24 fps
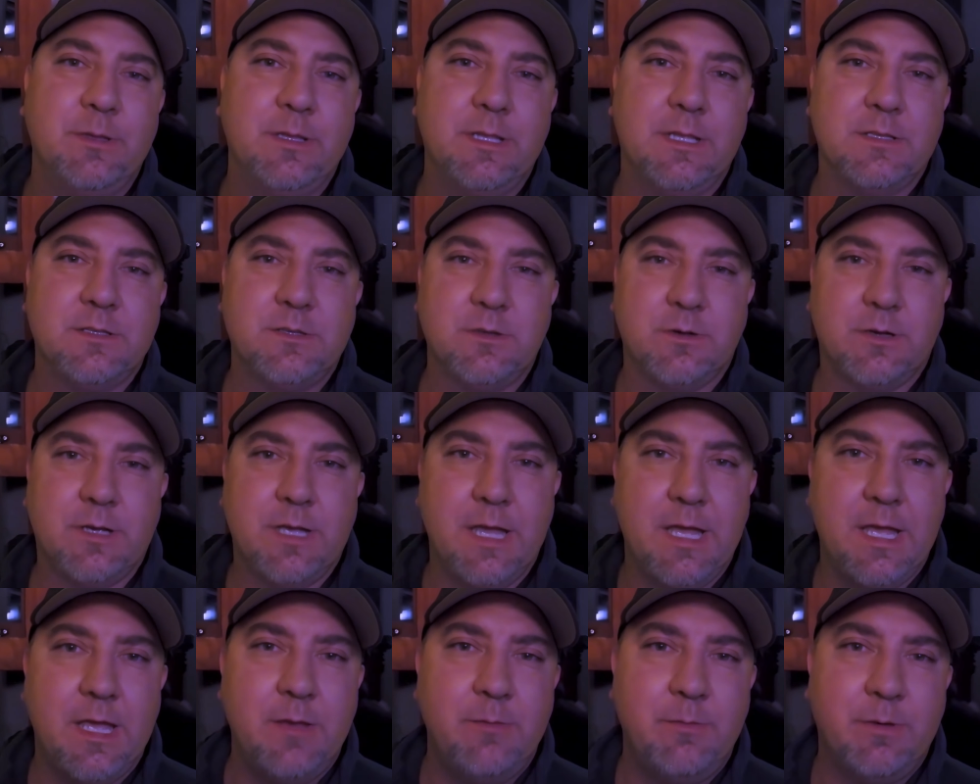That's
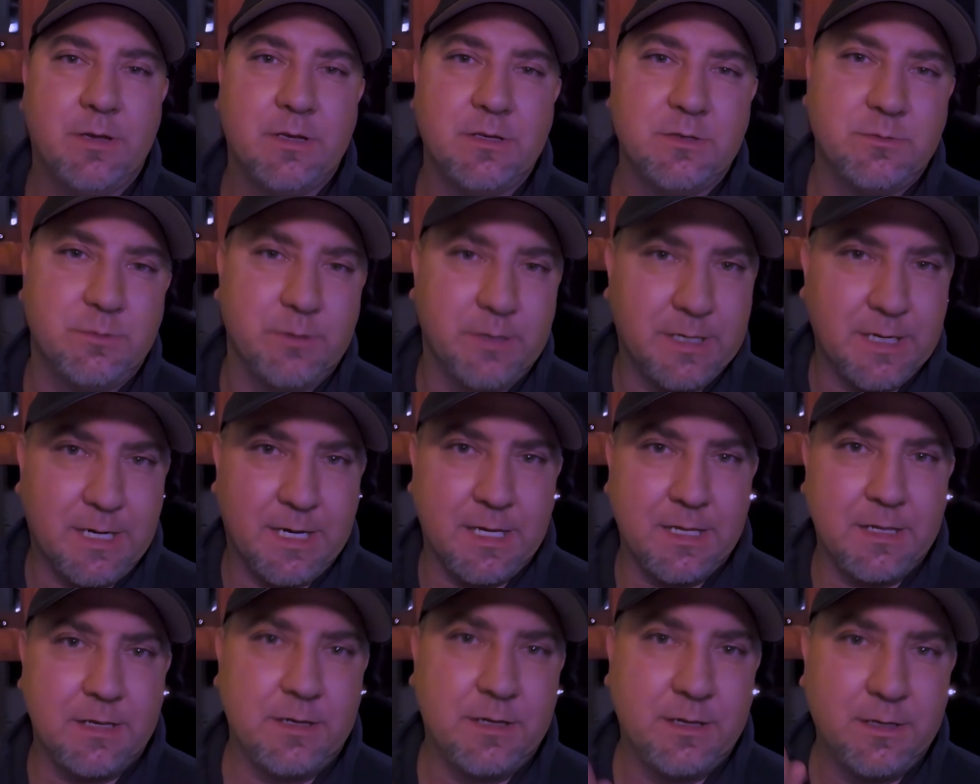okay because we
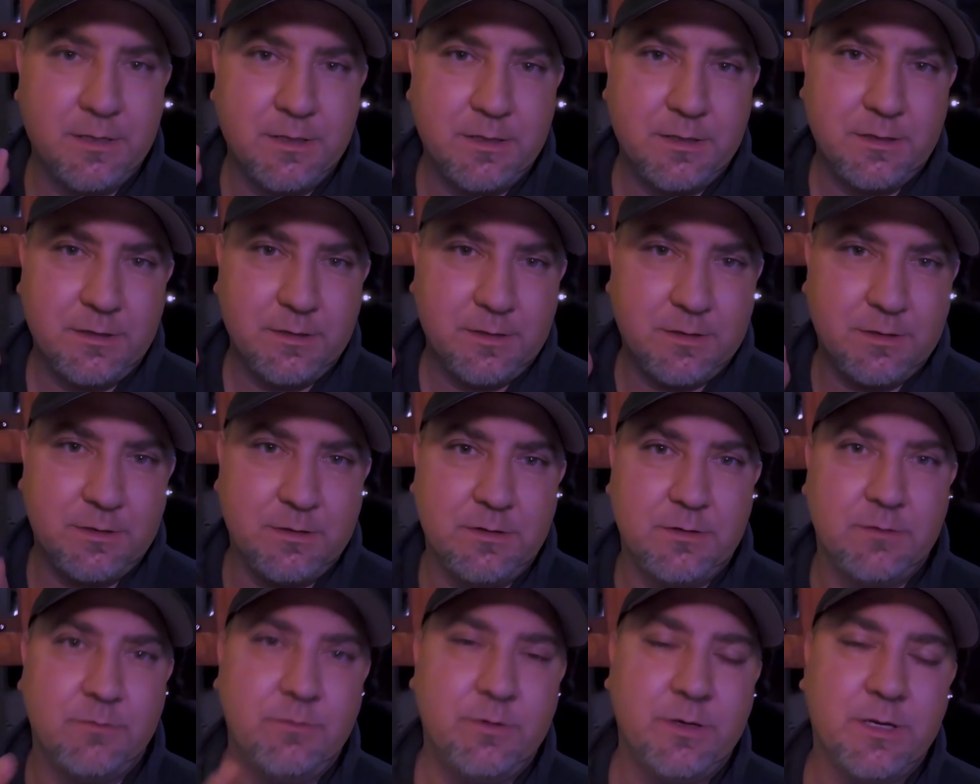got
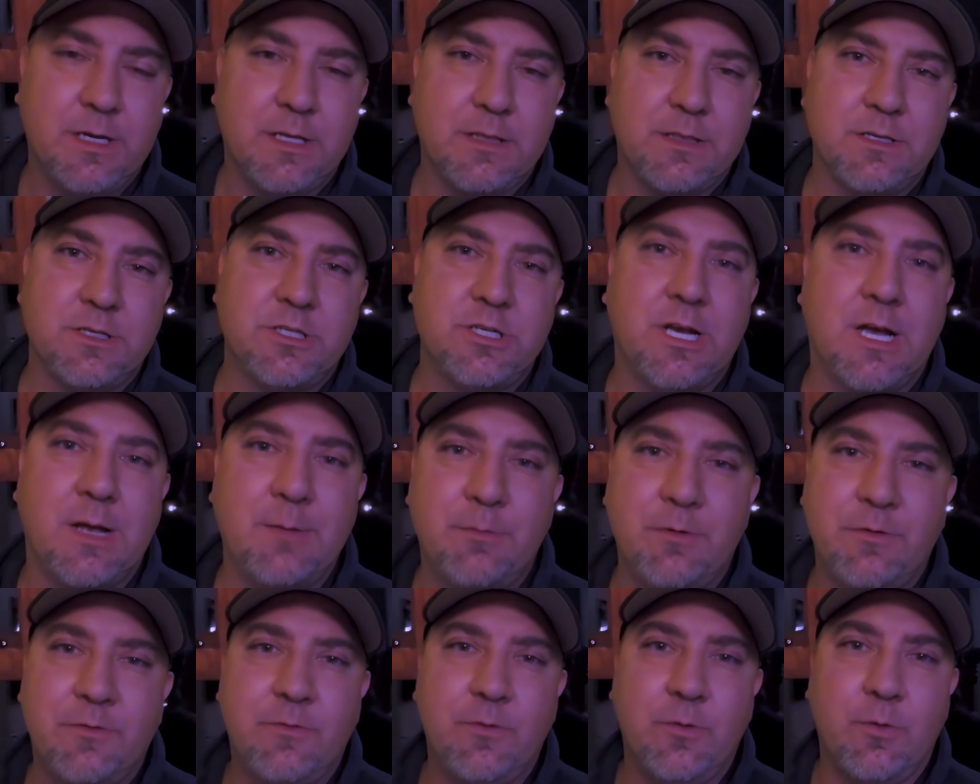we got the shot
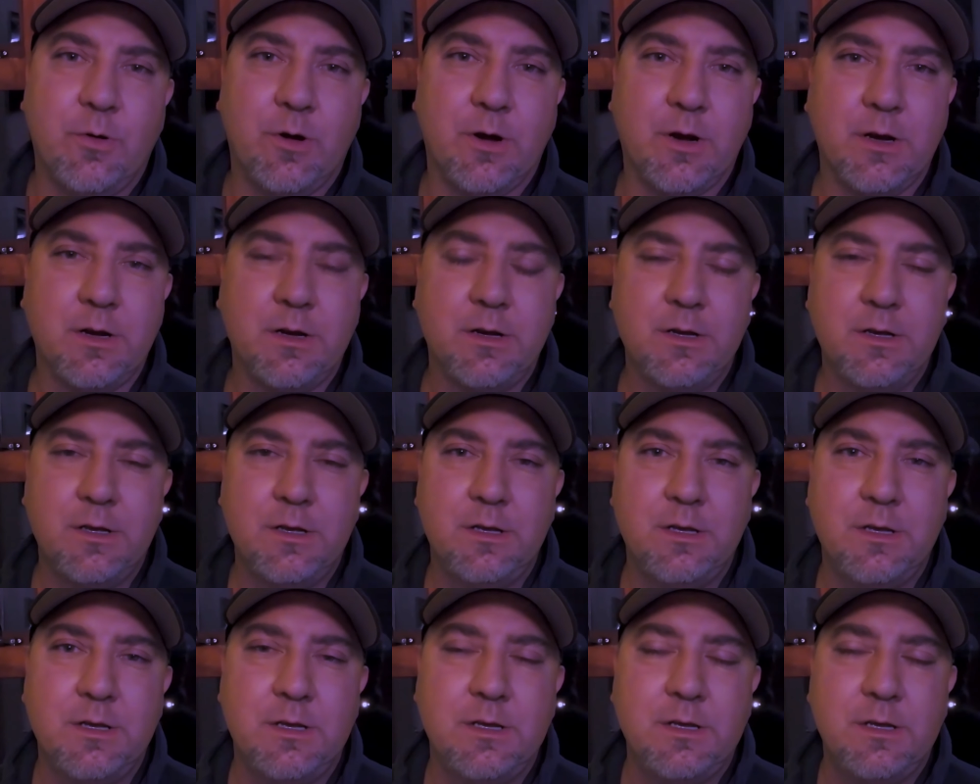before,
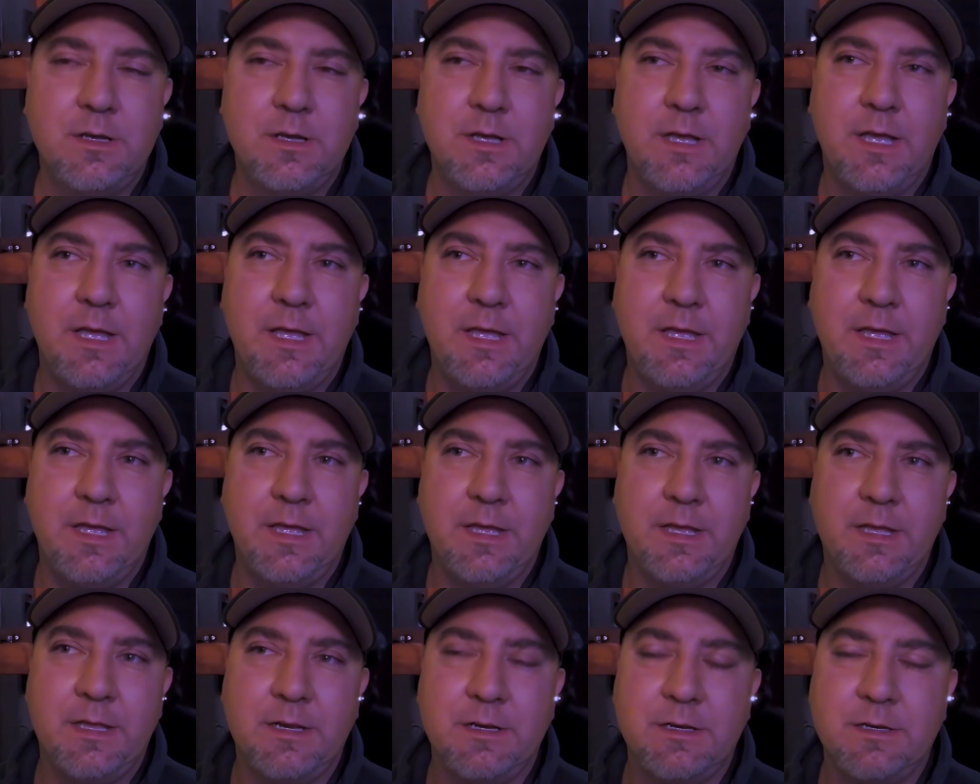
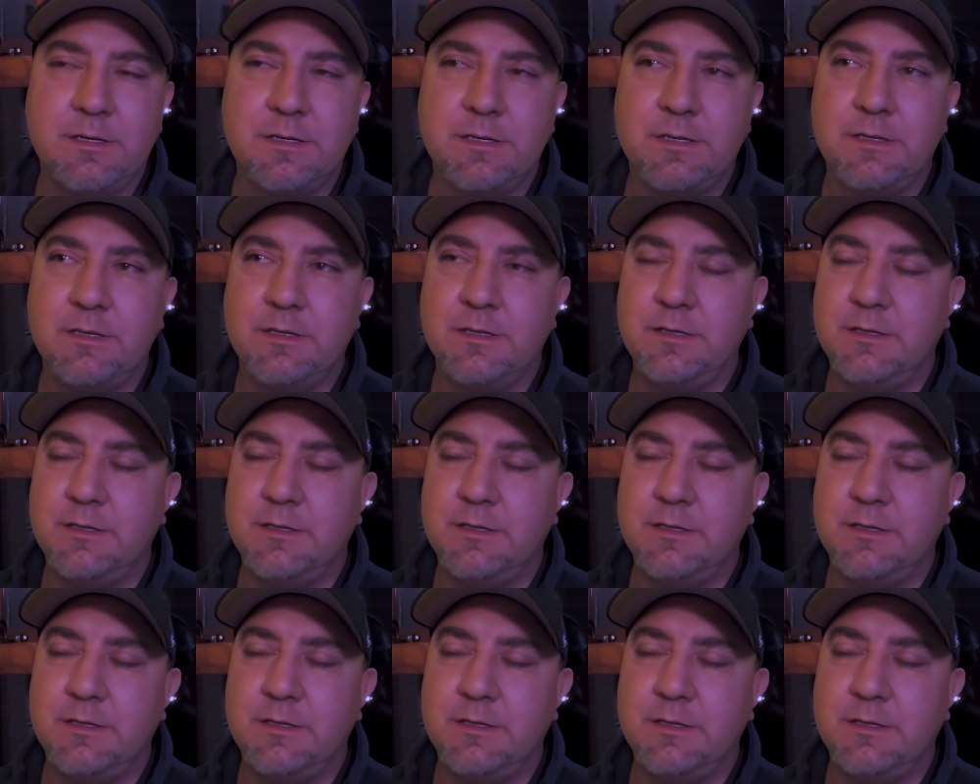and it